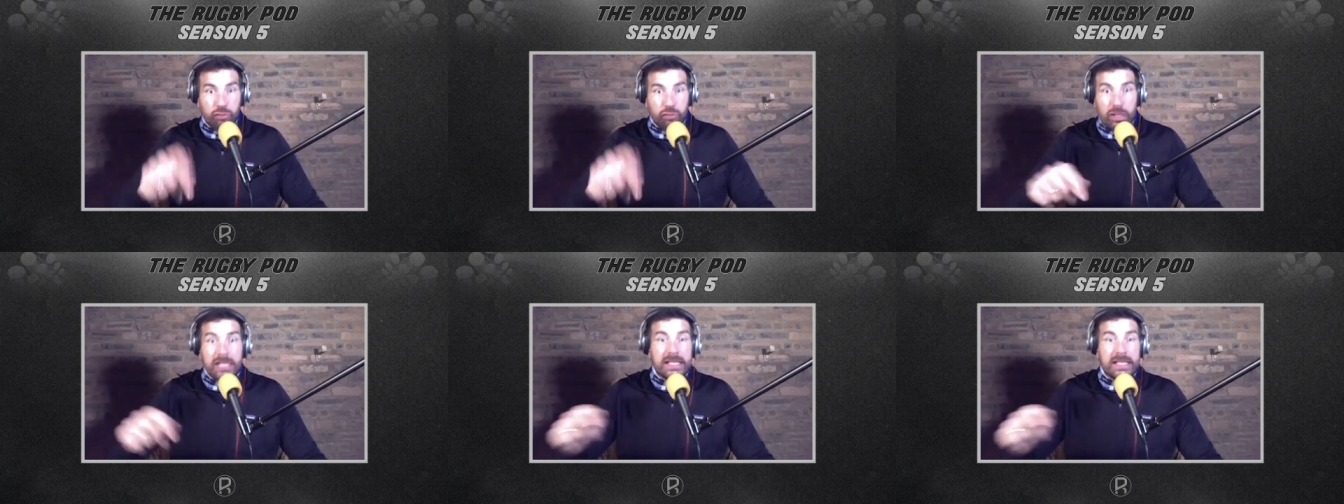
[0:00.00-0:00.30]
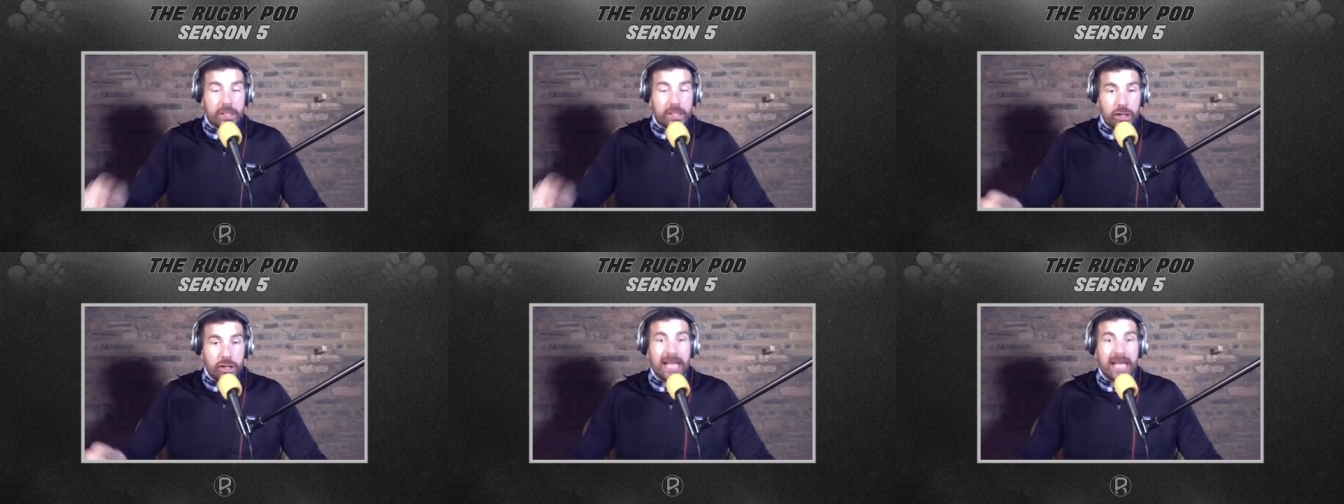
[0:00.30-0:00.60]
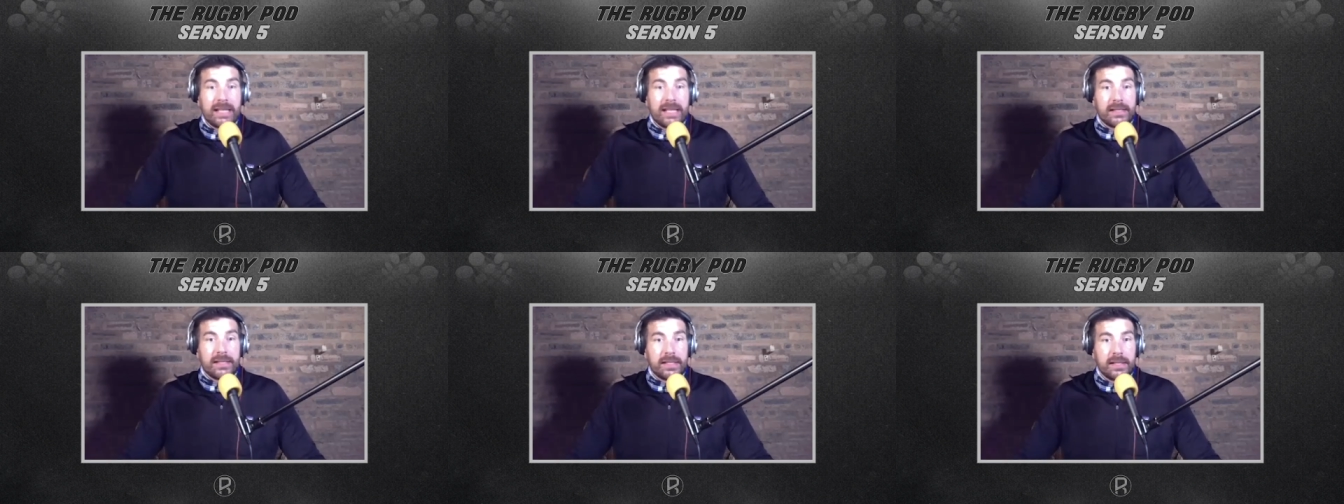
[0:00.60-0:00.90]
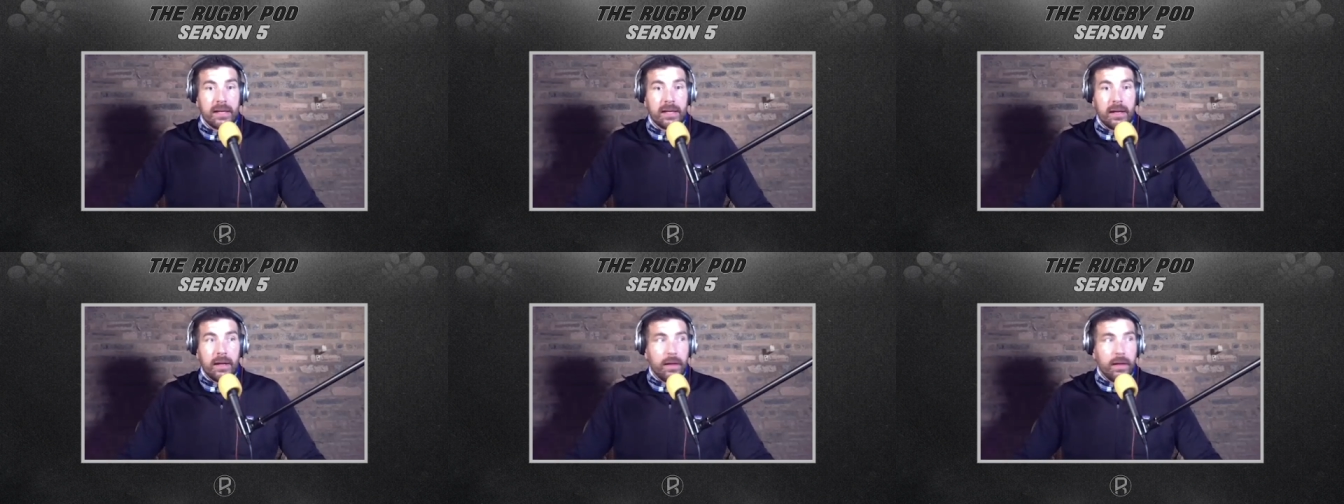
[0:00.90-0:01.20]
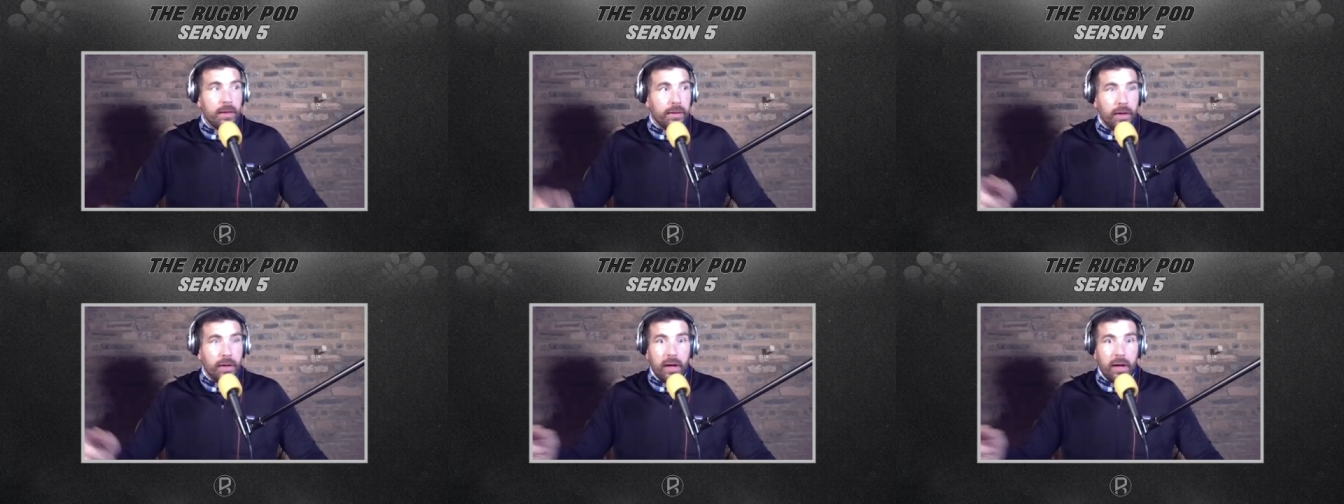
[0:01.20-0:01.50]
risk the chance
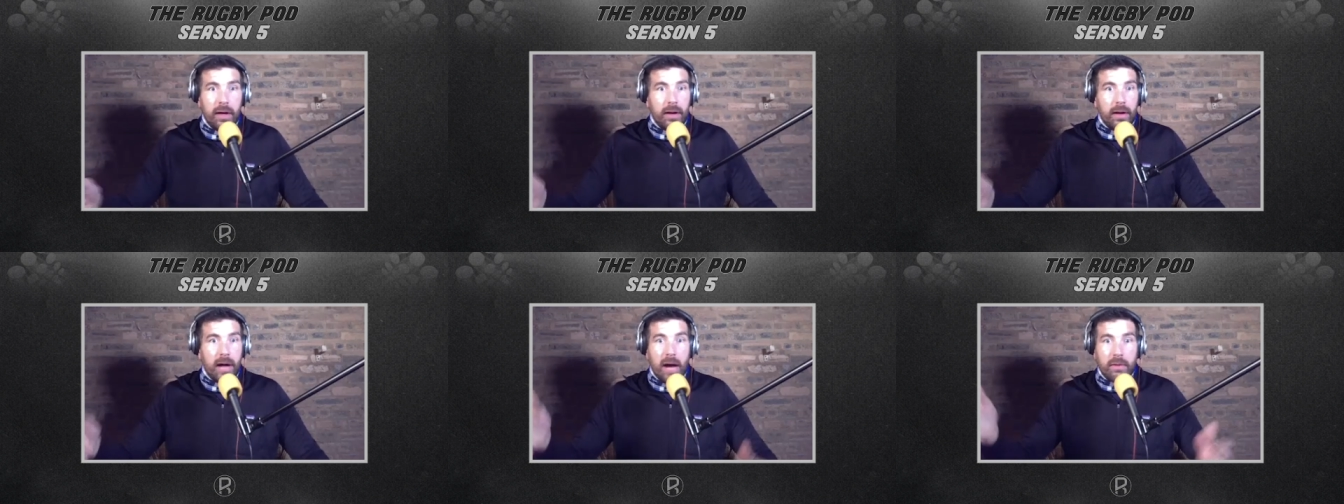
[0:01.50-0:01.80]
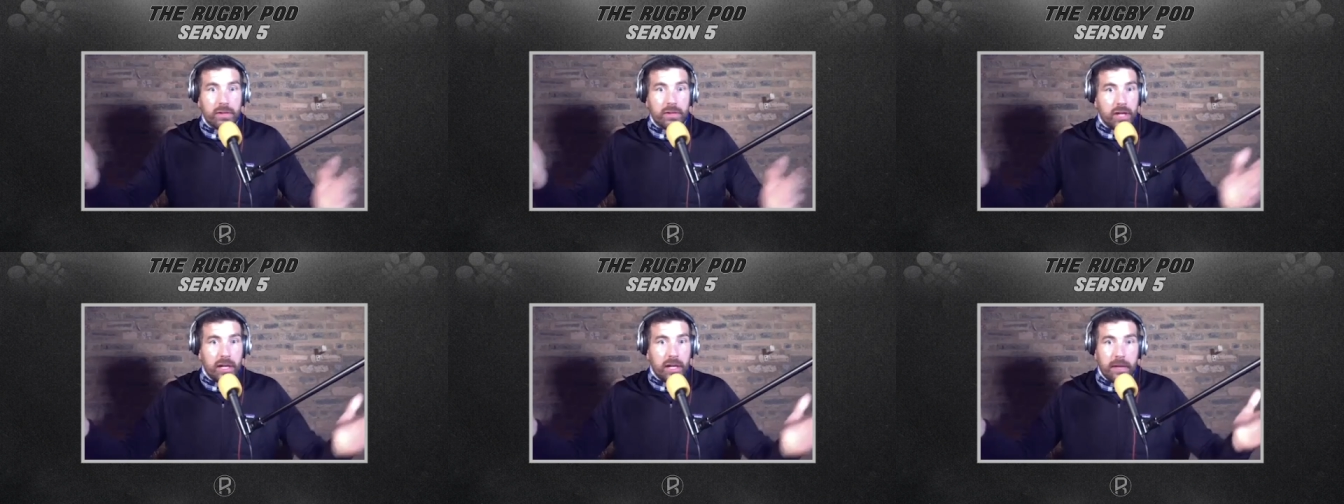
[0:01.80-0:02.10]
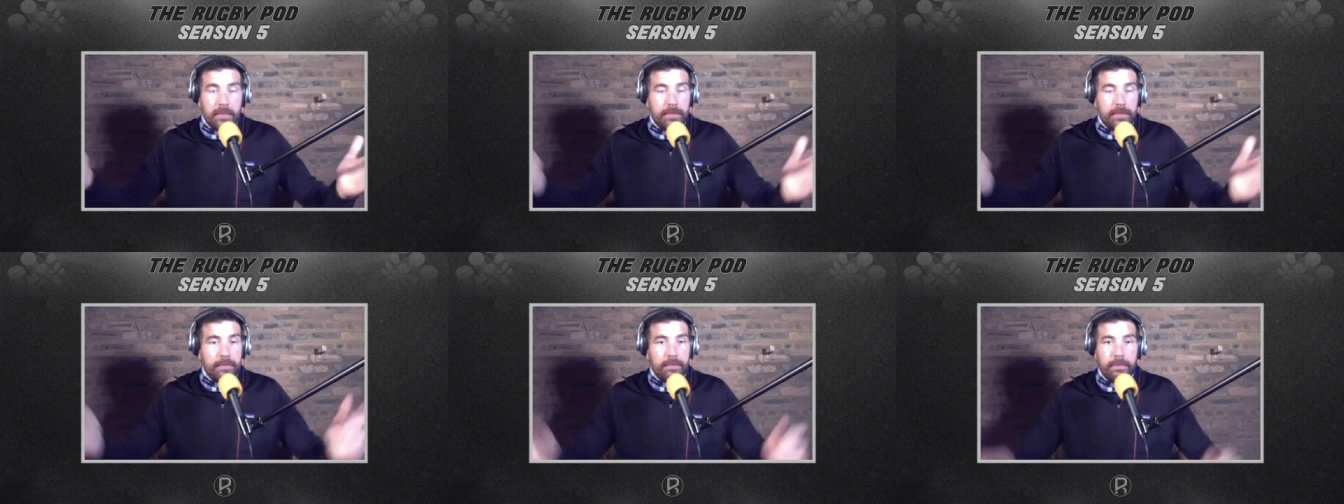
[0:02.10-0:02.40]
that I was going to